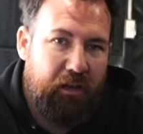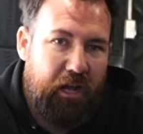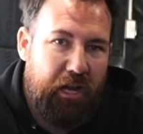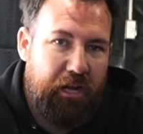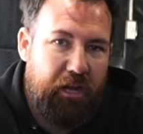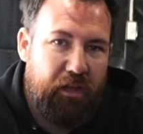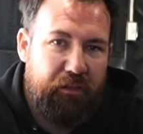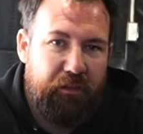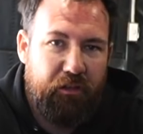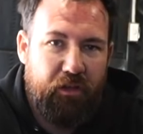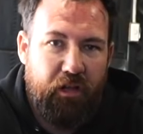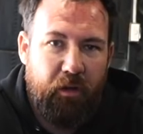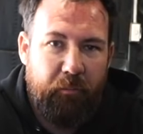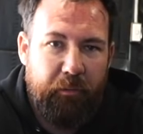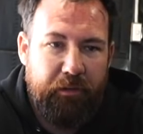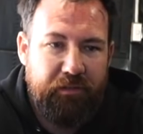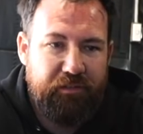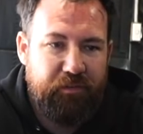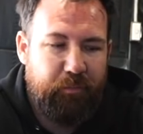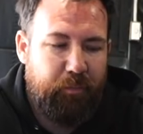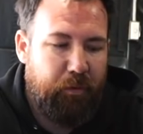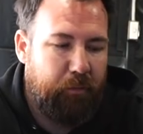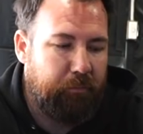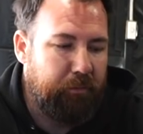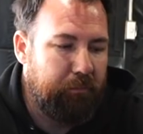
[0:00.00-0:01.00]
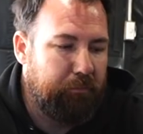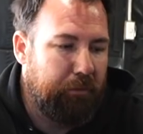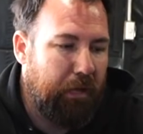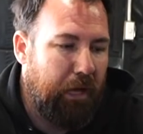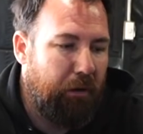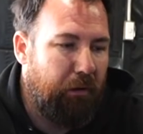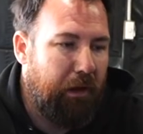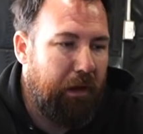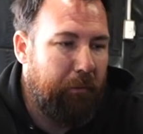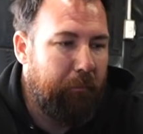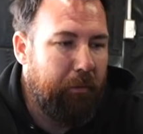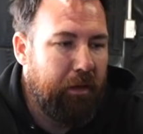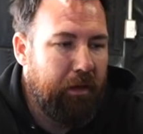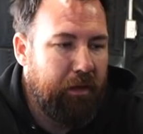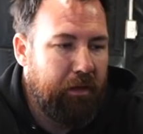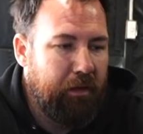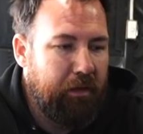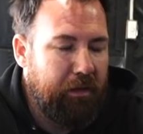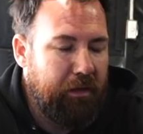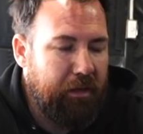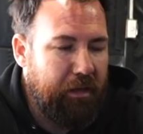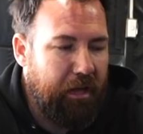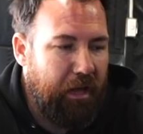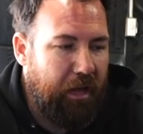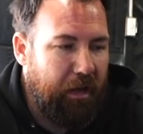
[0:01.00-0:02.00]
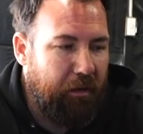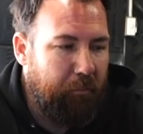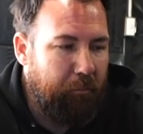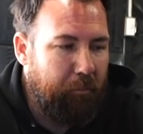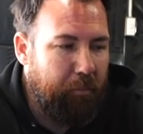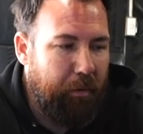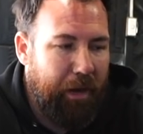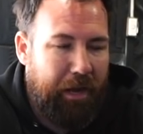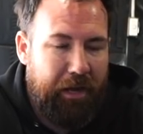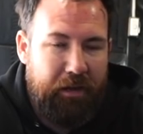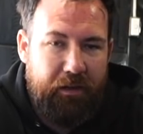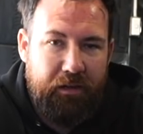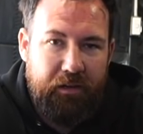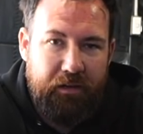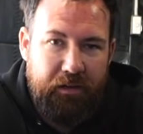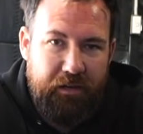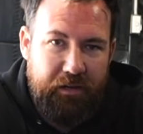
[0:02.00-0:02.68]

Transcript: I know the comments will probably blow up, but